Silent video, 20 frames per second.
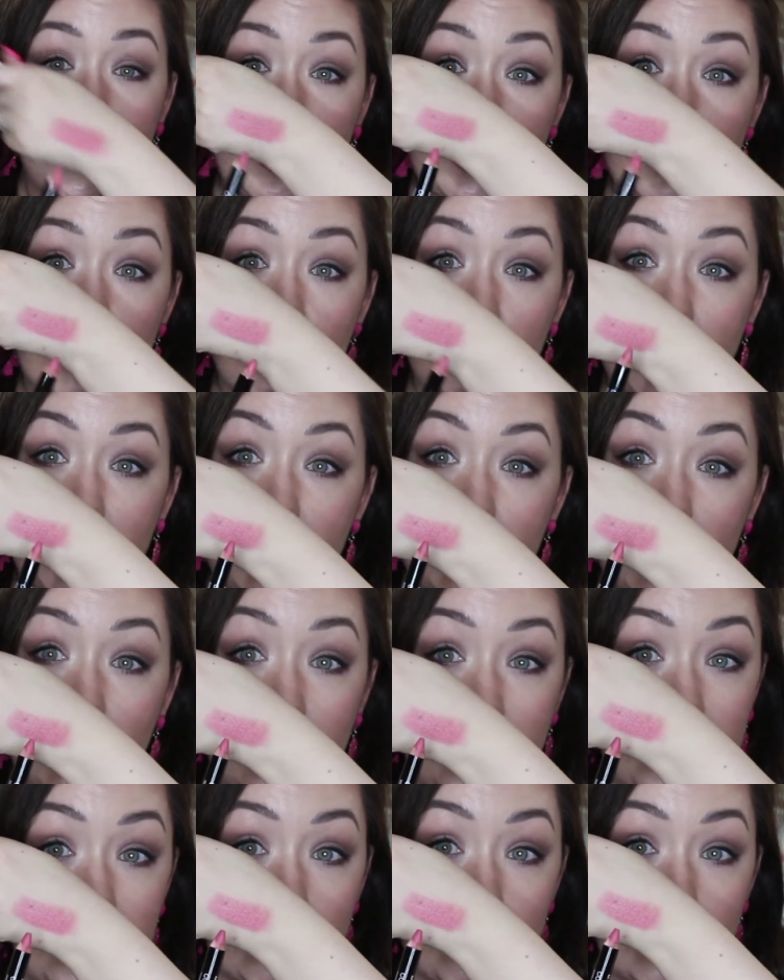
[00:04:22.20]
It's just a
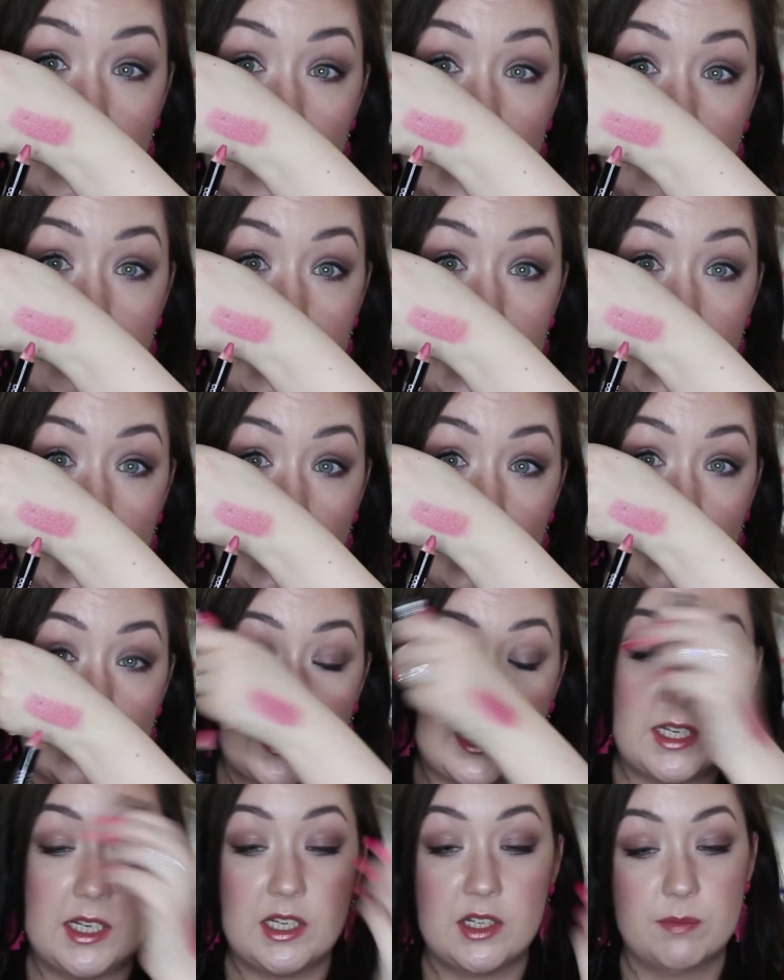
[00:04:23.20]
nice everyday pink
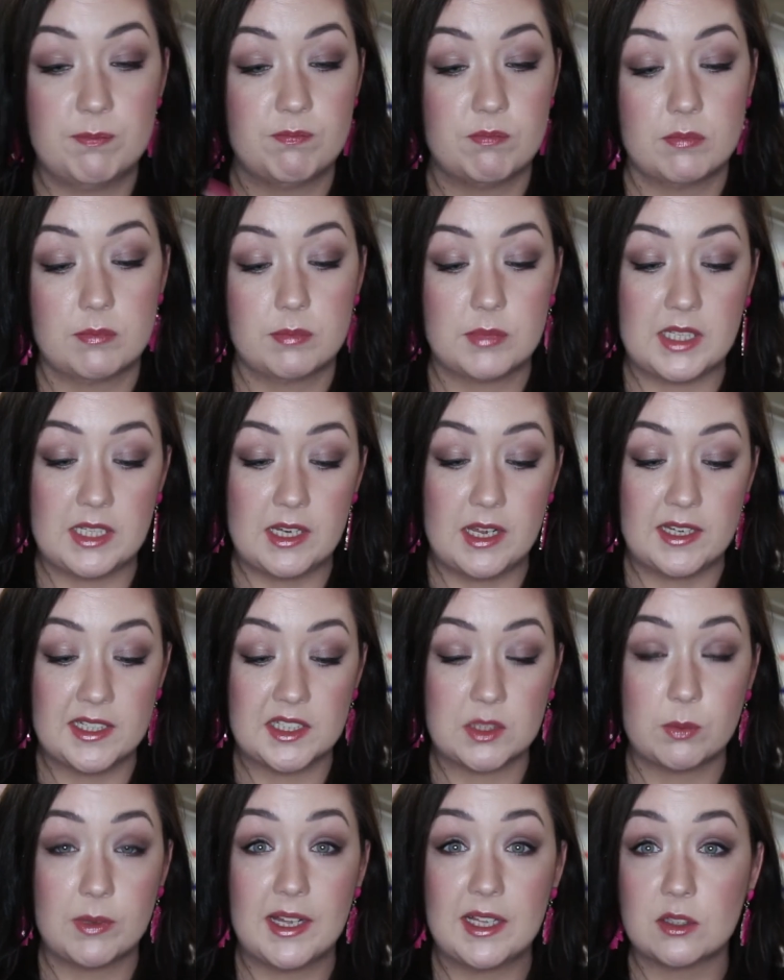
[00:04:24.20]
shade. They
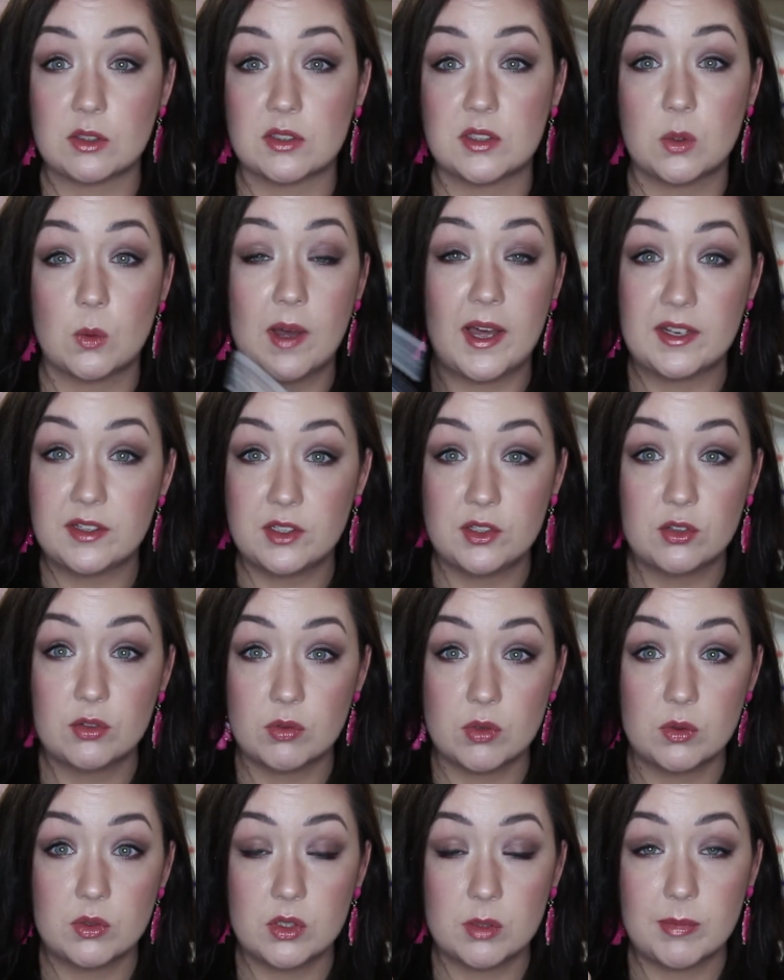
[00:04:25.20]
last well, they're so handy to
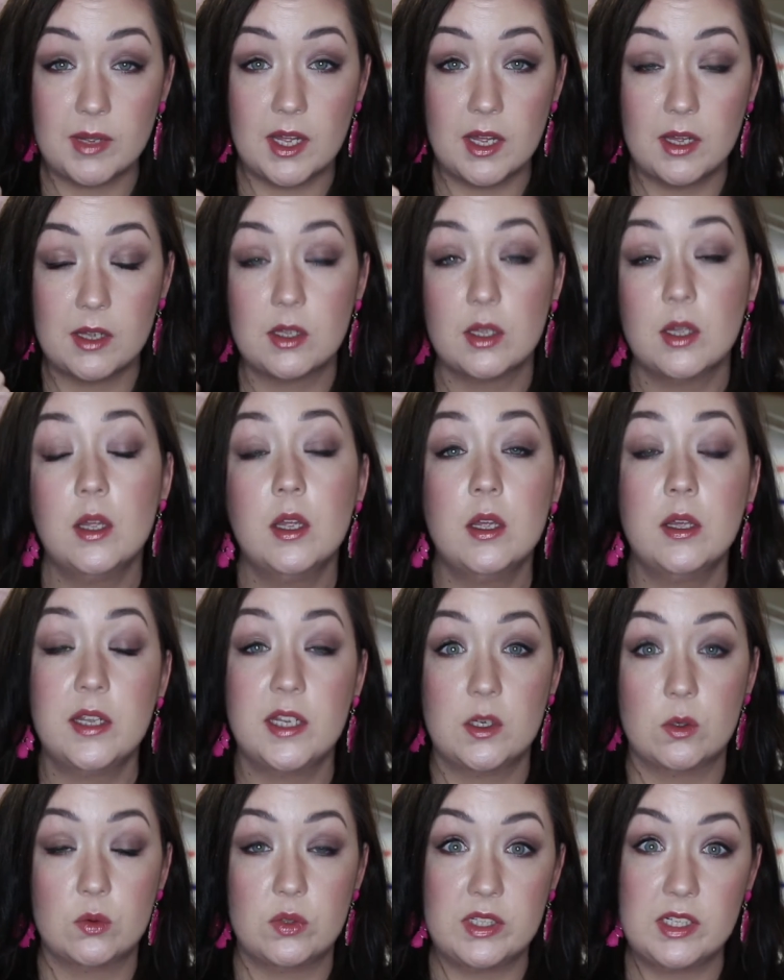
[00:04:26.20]
throw in your bag.
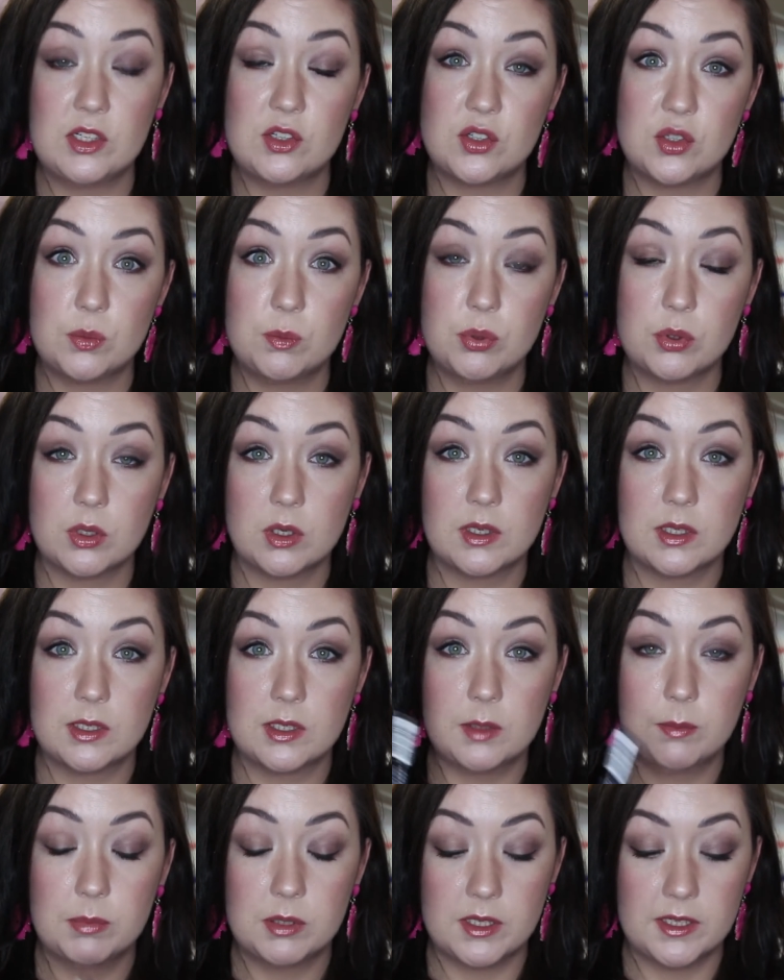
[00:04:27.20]
You don't need to put on a
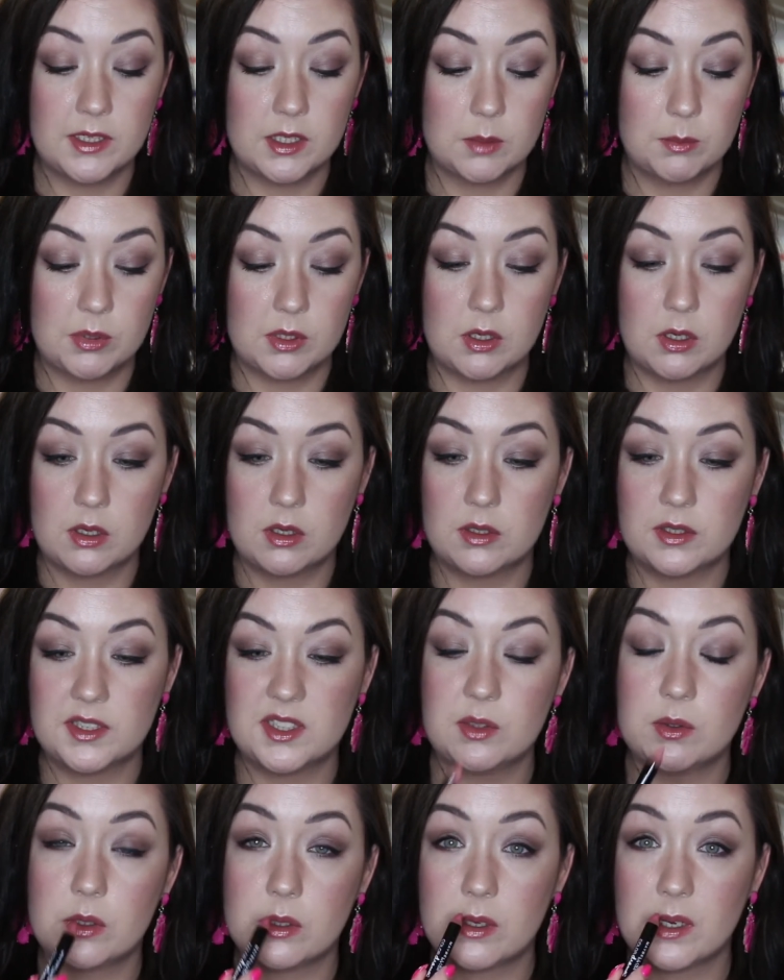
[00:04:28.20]
lip liner
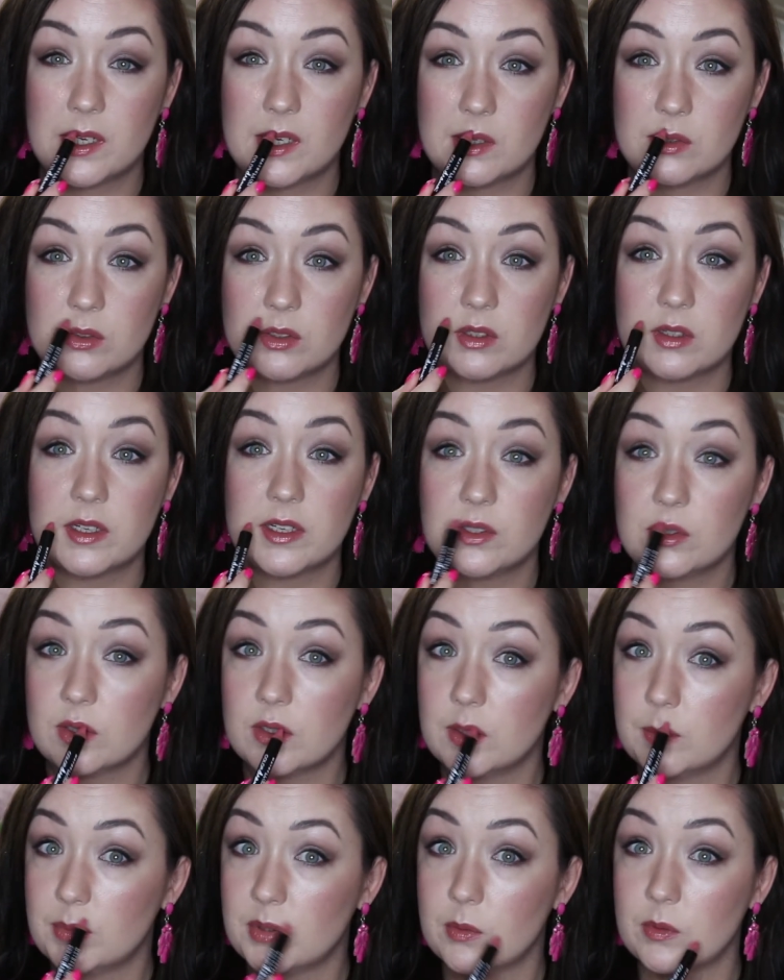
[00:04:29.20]
because you can kind of just line your
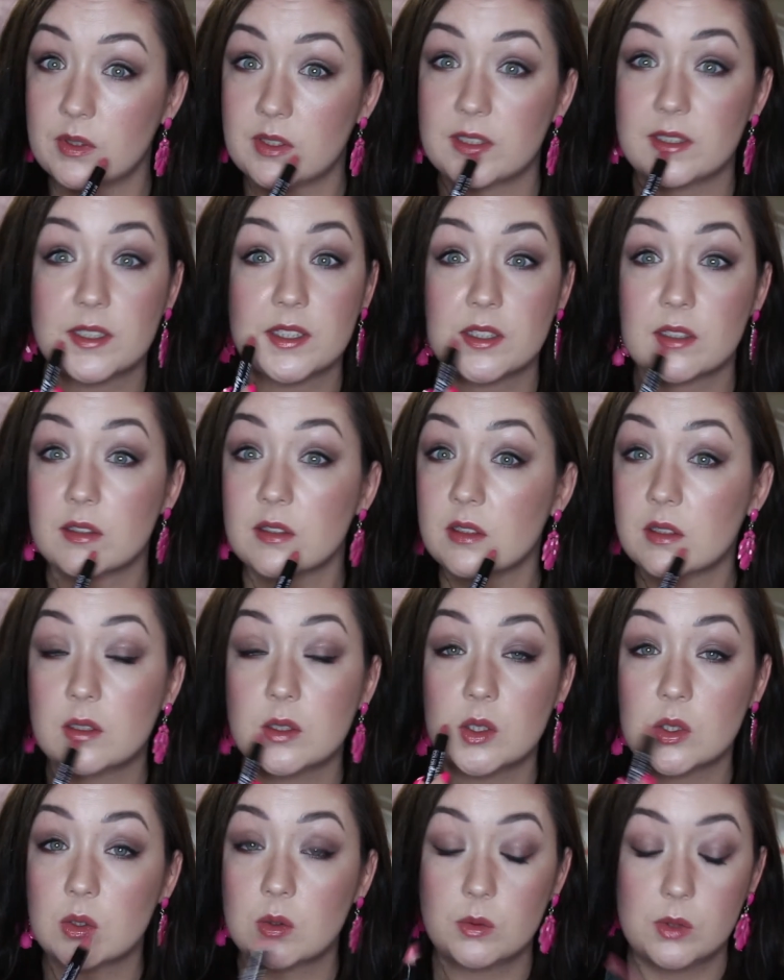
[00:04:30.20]
lips with this on the
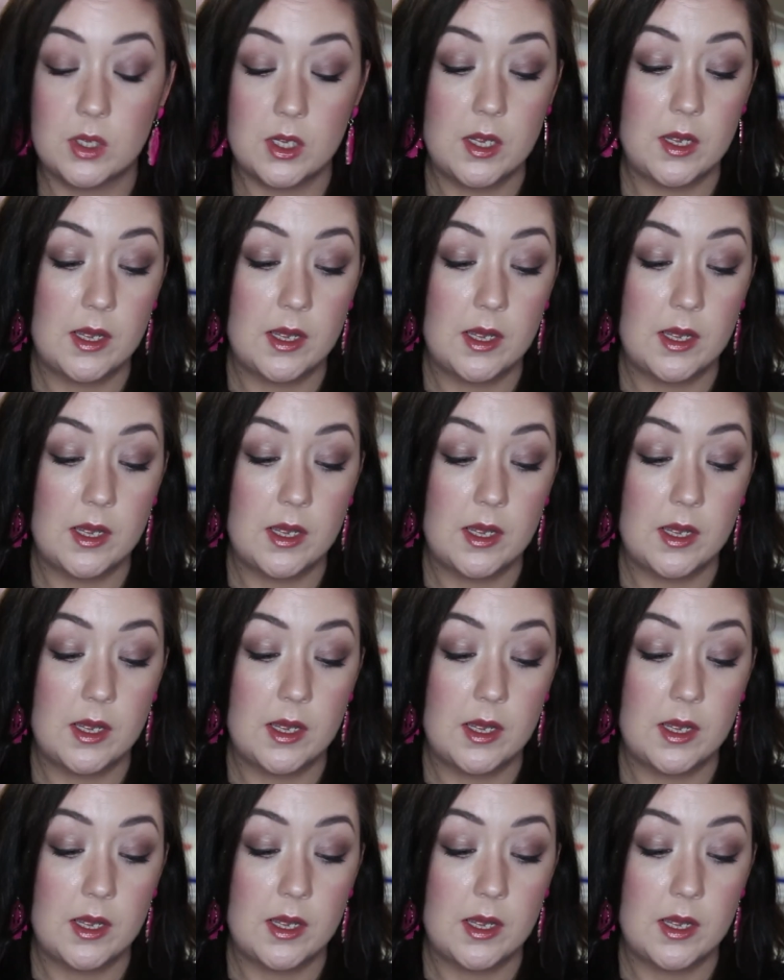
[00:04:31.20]
go.